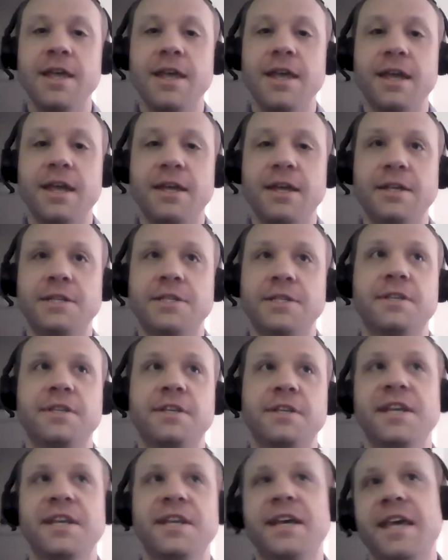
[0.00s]
is
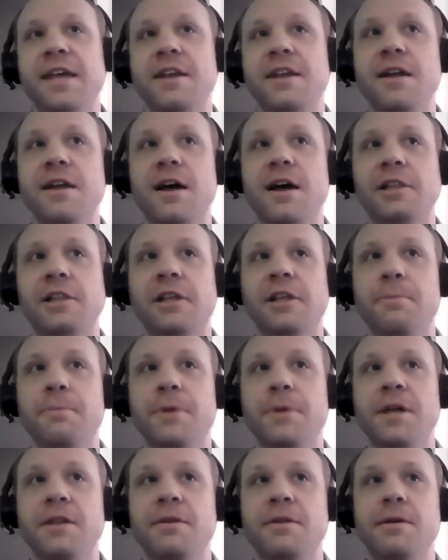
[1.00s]
to dig in a little
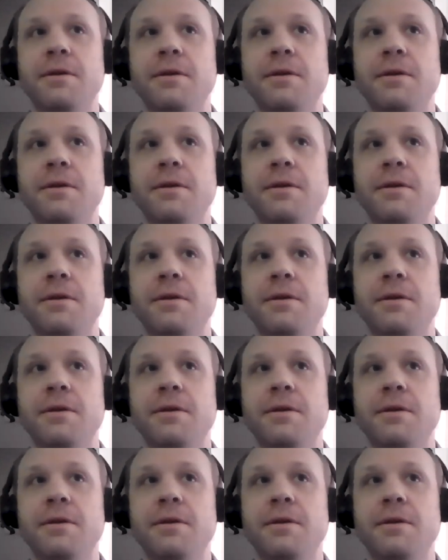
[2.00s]
bit